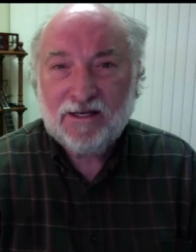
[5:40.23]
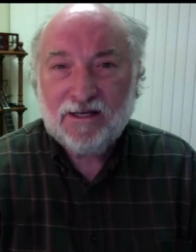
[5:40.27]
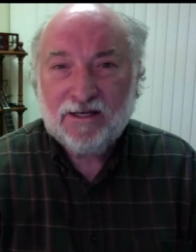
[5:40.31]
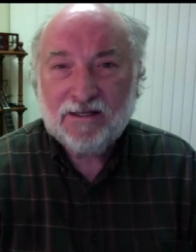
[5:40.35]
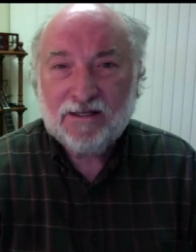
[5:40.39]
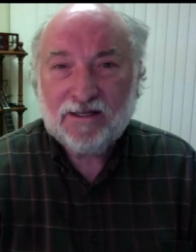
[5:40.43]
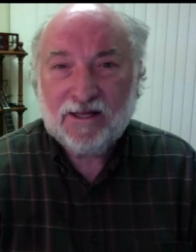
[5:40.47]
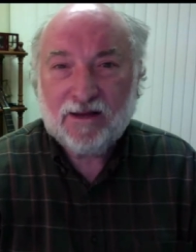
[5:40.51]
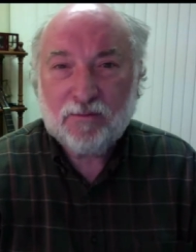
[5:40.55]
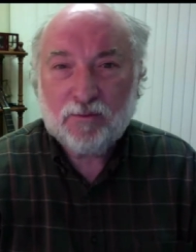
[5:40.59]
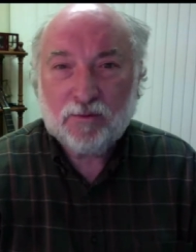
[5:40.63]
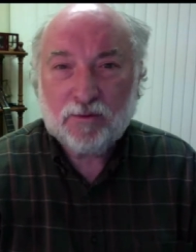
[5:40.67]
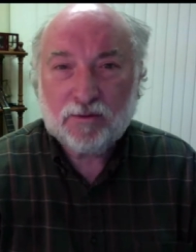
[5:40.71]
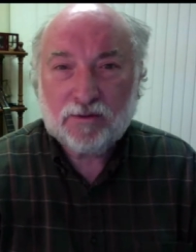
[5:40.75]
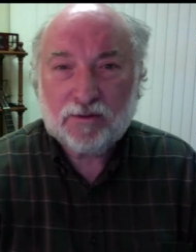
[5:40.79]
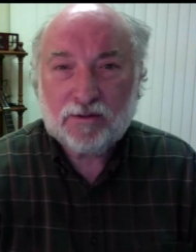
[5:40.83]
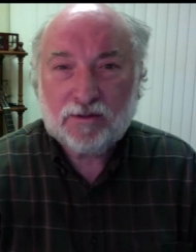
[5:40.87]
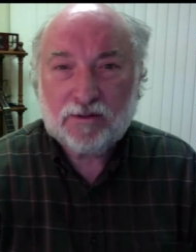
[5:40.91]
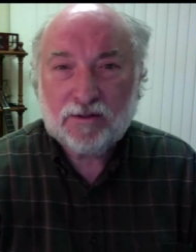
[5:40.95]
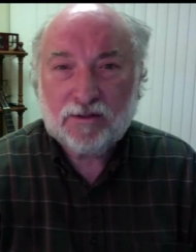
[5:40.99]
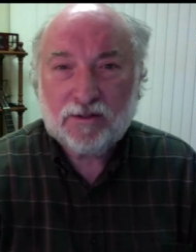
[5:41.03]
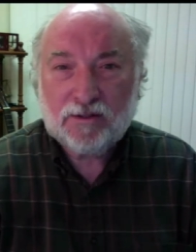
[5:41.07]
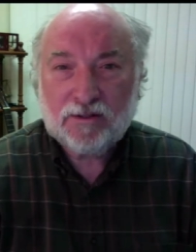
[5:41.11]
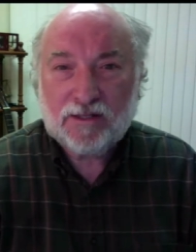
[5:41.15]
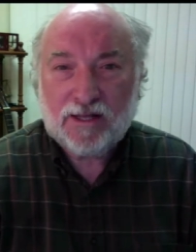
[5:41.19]
they will
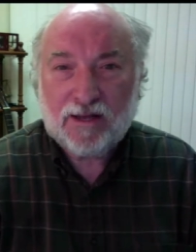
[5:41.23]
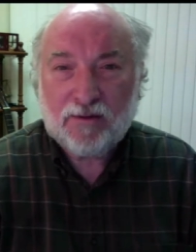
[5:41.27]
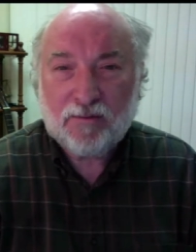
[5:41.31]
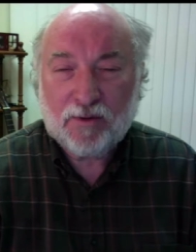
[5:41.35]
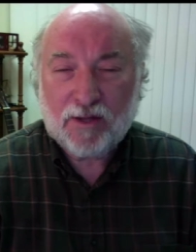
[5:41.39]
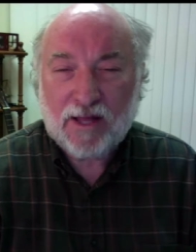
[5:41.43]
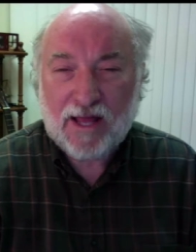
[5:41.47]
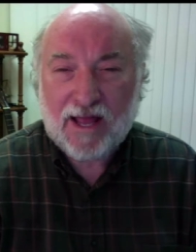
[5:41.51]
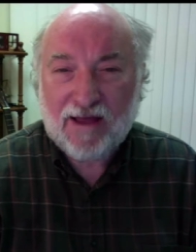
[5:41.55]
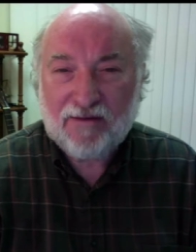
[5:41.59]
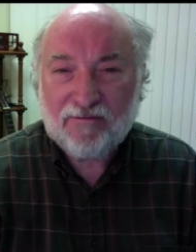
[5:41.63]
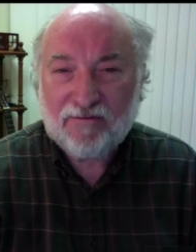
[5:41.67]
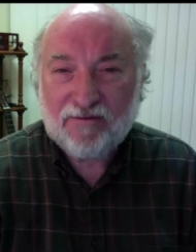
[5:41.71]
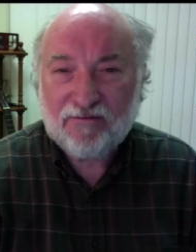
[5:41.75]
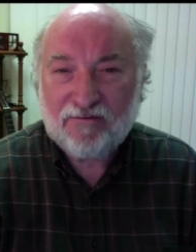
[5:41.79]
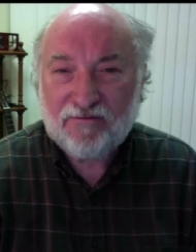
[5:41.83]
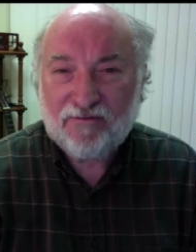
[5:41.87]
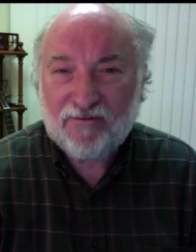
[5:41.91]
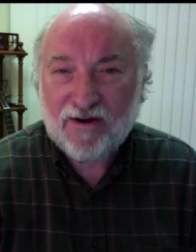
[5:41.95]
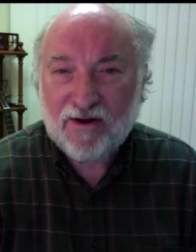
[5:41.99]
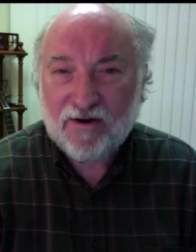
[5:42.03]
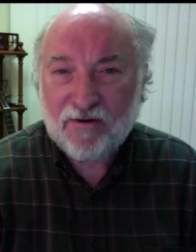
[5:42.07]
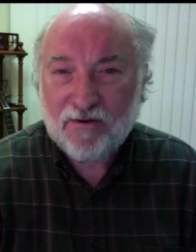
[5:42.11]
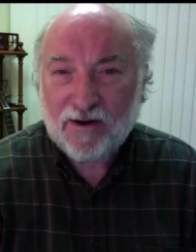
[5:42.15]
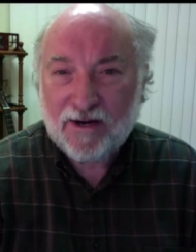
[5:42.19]
they will have a
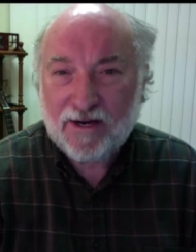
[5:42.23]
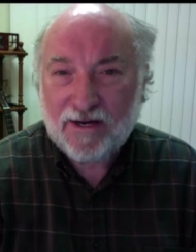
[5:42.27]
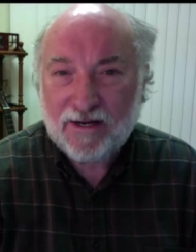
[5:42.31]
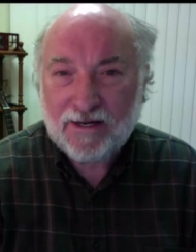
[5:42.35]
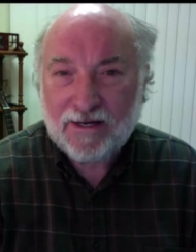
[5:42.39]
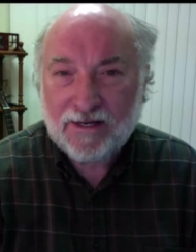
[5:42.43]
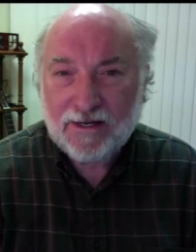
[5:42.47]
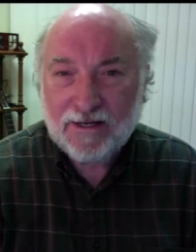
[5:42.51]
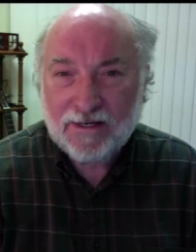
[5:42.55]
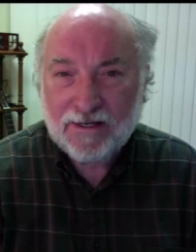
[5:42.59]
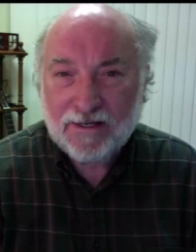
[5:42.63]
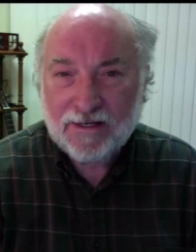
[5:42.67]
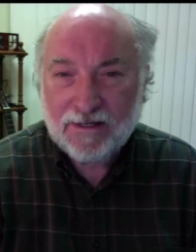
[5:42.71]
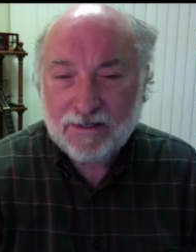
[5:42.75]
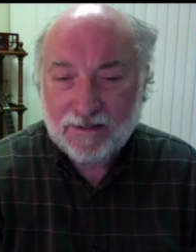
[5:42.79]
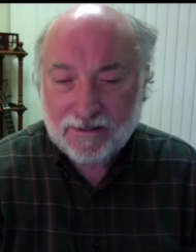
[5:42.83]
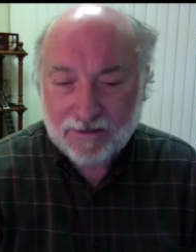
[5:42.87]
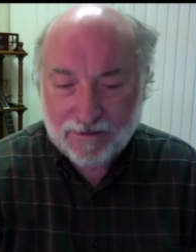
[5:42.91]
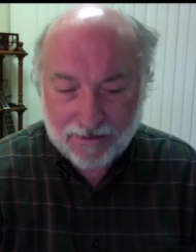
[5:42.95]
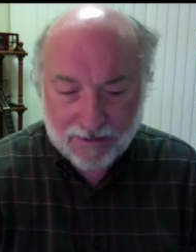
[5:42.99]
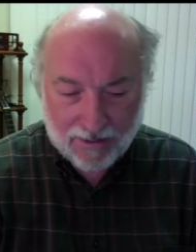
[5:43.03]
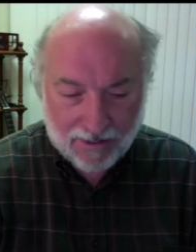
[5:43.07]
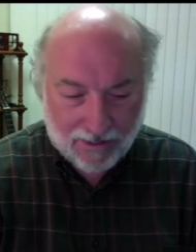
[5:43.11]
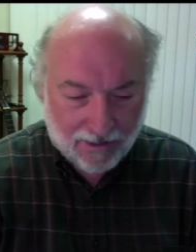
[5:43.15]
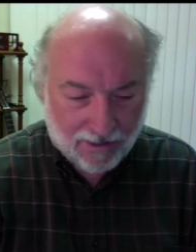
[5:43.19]
very
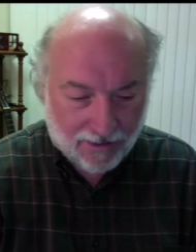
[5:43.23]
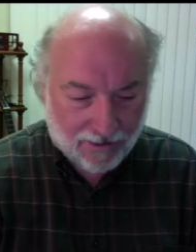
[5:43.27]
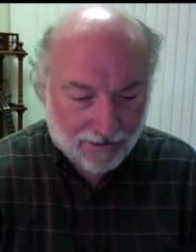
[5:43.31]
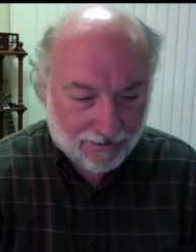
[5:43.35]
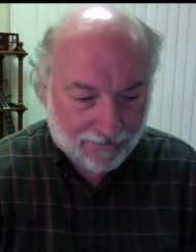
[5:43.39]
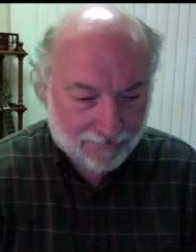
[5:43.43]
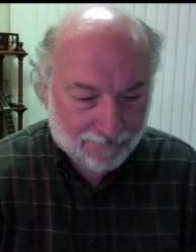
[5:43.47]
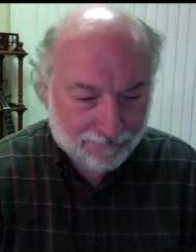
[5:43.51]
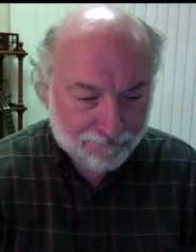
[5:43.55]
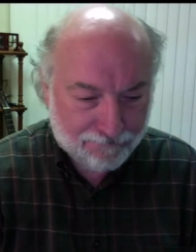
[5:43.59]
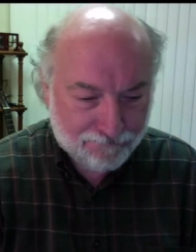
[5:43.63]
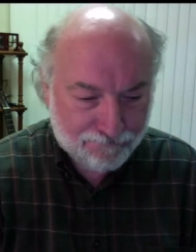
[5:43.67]
um,